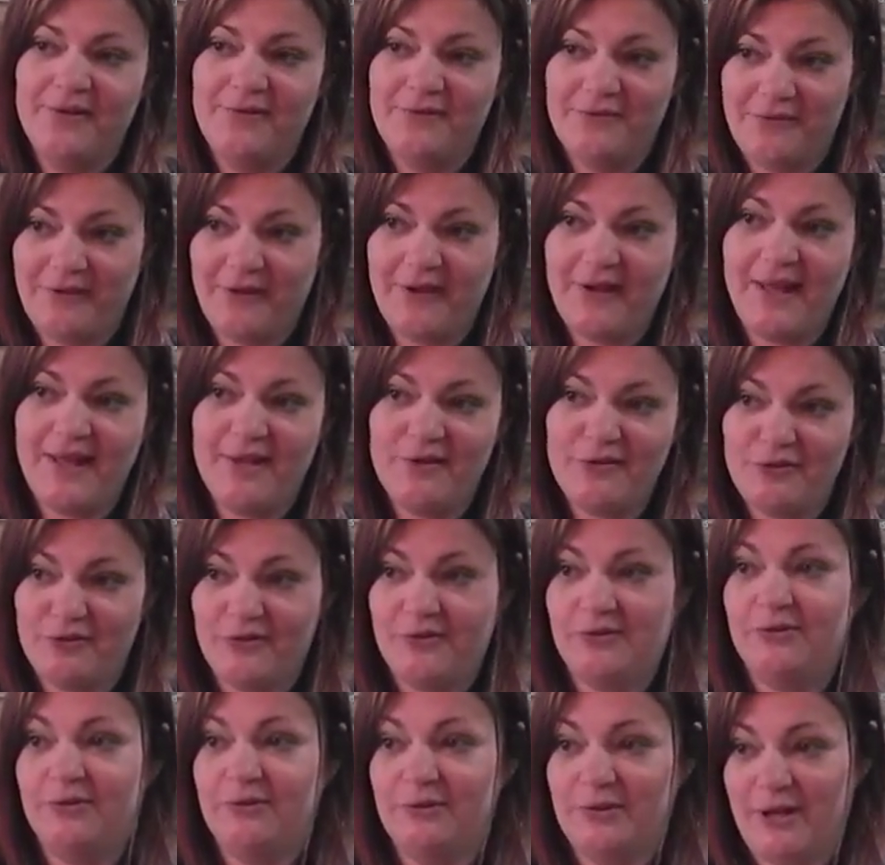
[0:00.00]

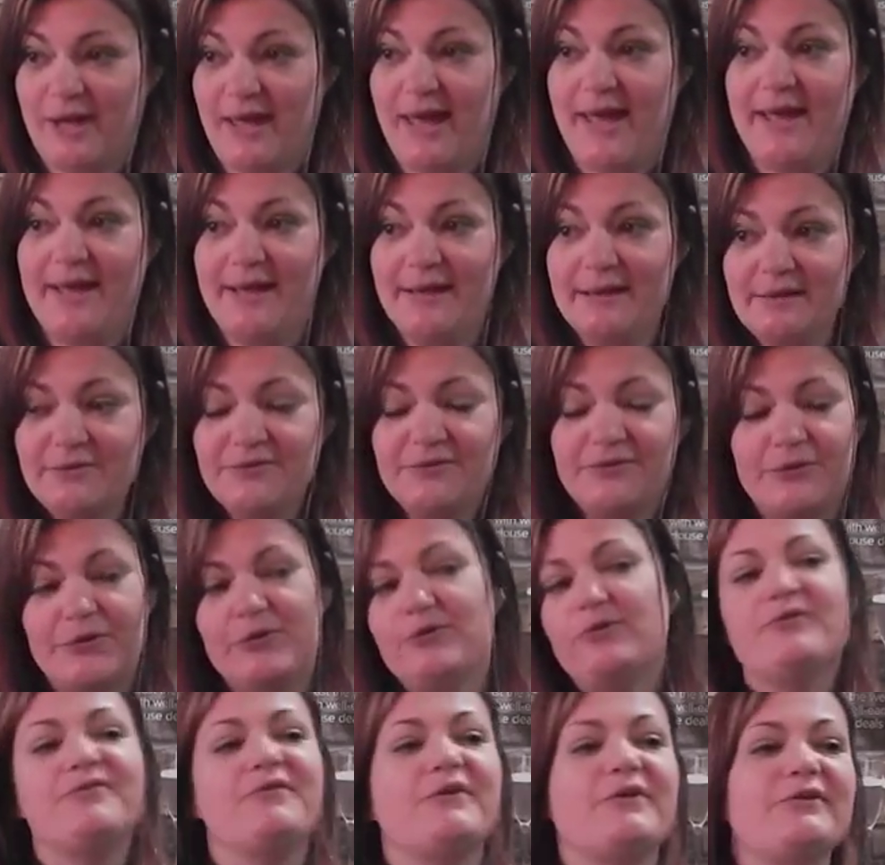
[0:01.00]
financial gain for
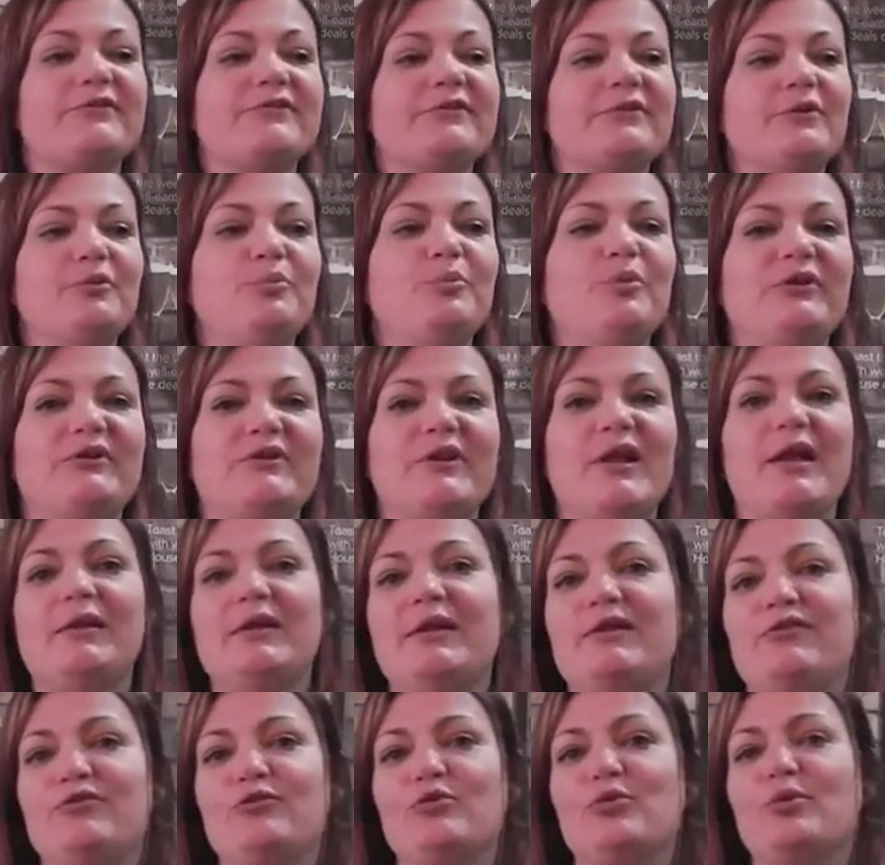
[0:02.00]
Universal, but now
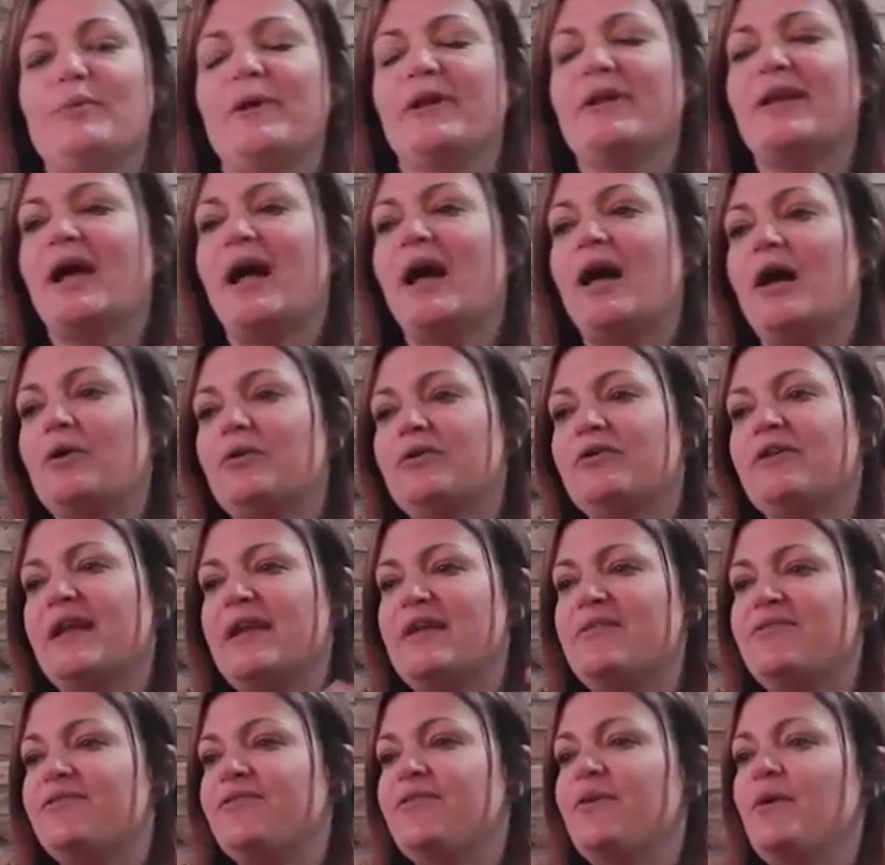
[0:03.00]
let's talk about how
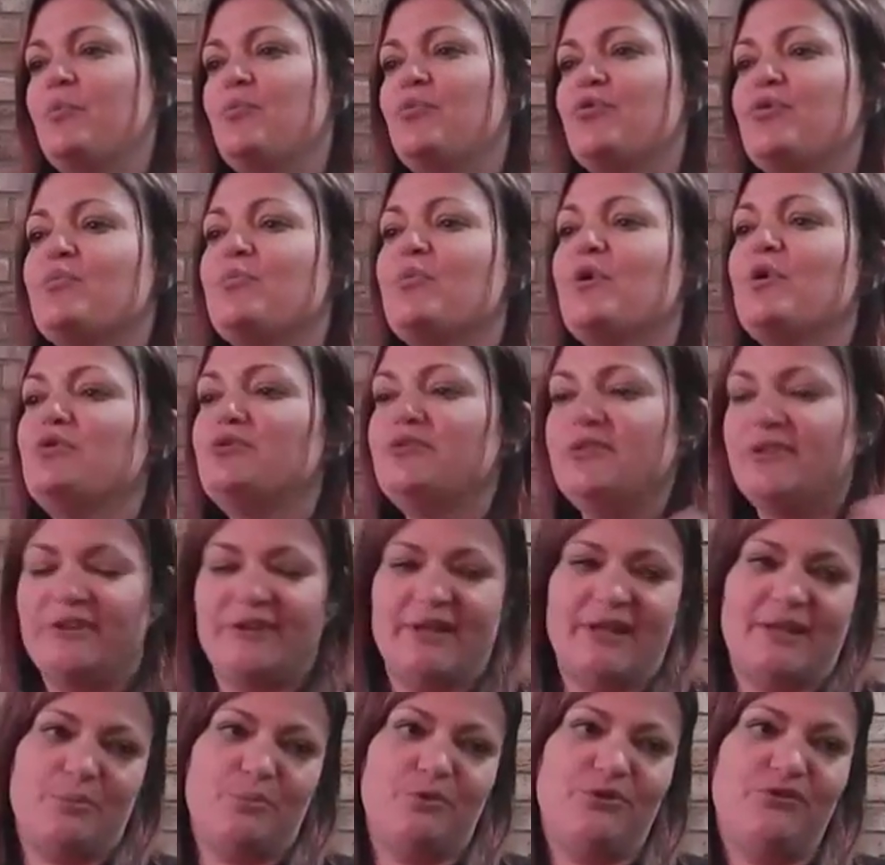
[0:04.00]
they've promoted
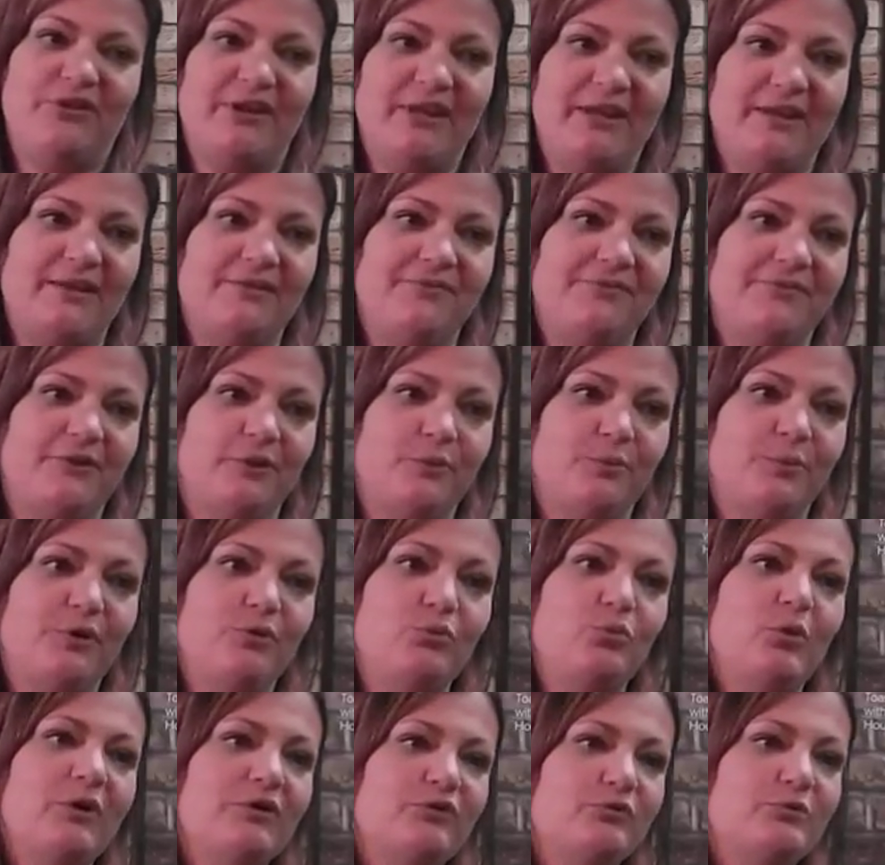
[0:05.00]
that particular film
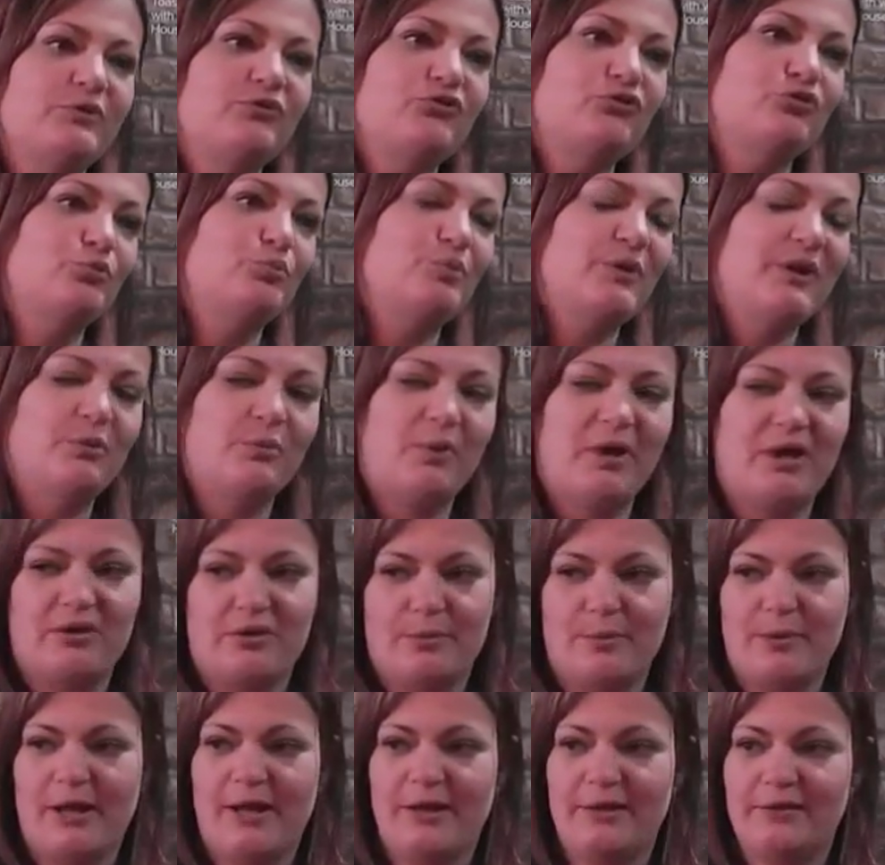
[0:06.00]
and what we should be
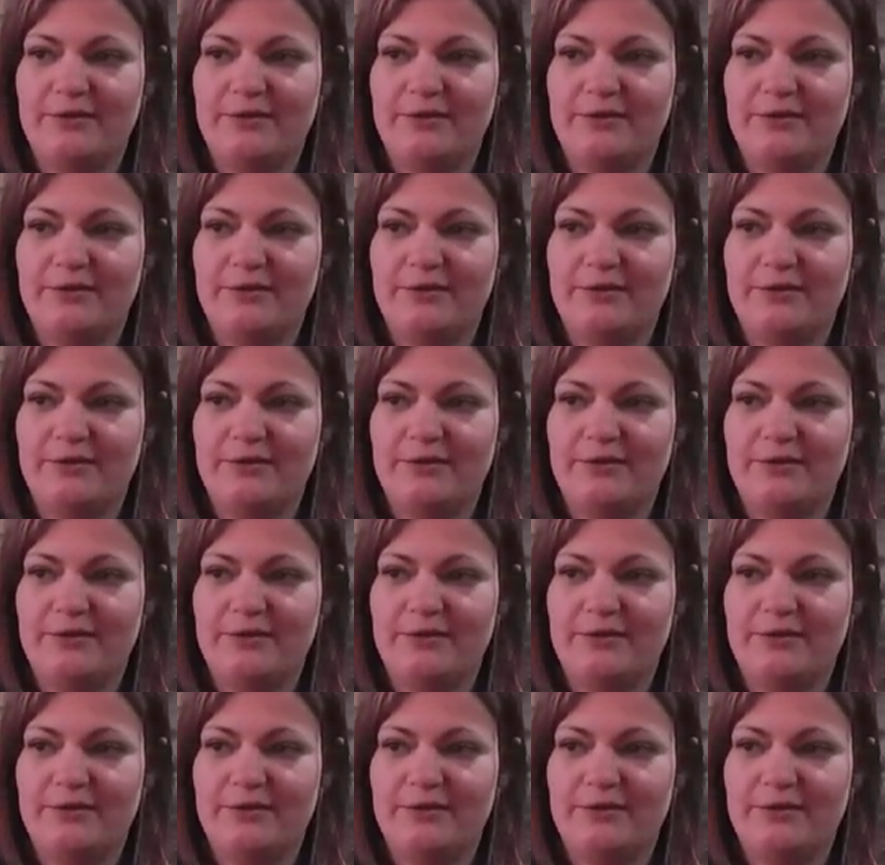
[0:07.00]
aware of.